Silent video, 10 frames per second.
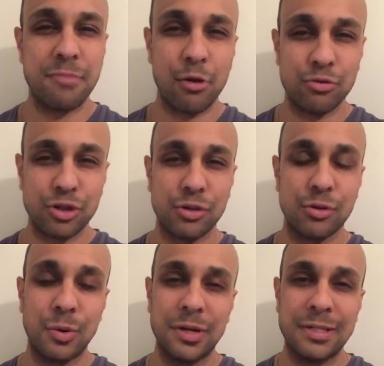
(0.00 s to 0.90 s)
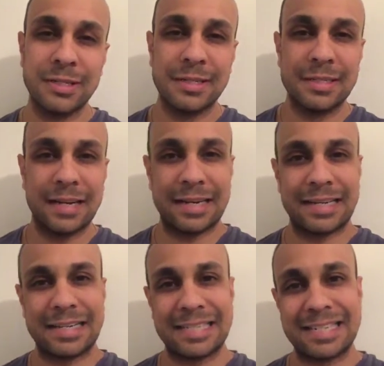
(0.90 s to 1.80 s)
emotional,
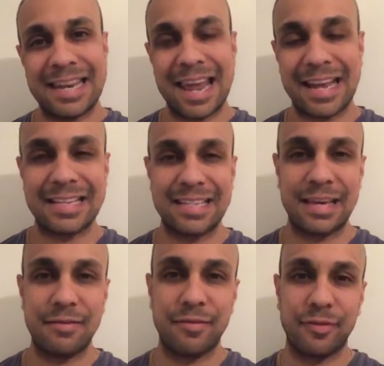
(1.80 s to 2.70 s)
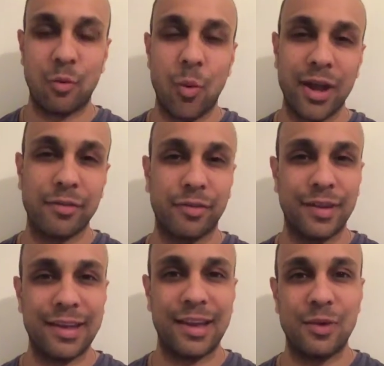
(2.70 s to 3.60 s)
negative way of
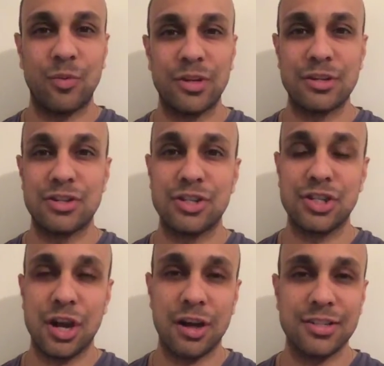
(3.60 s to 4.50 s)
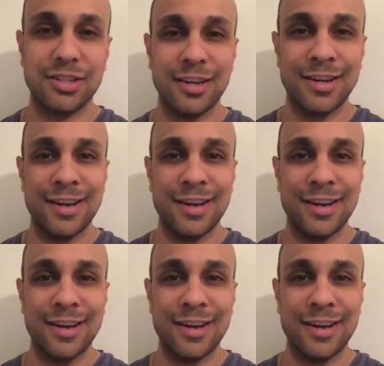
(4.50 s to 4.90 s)
thinking where you're just